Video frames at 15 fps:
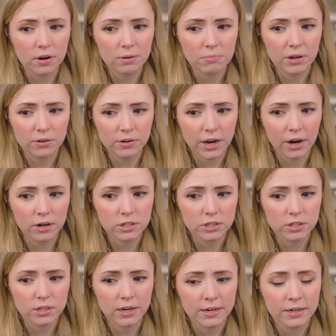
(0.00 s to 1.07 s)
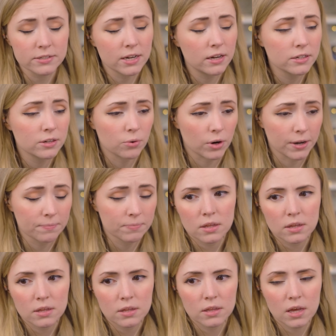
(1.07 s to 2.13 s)
a male character, and I'll tell you why.
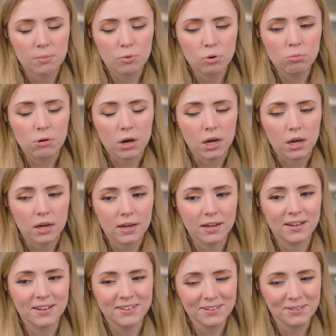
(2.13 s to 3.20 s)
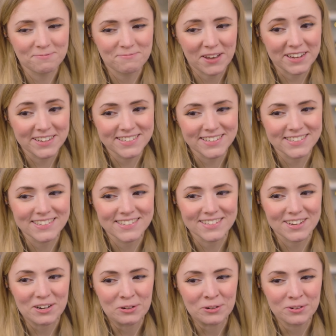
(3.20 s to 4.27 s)
The booba makes it
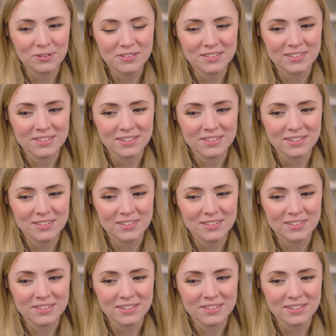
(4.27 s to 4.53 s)
so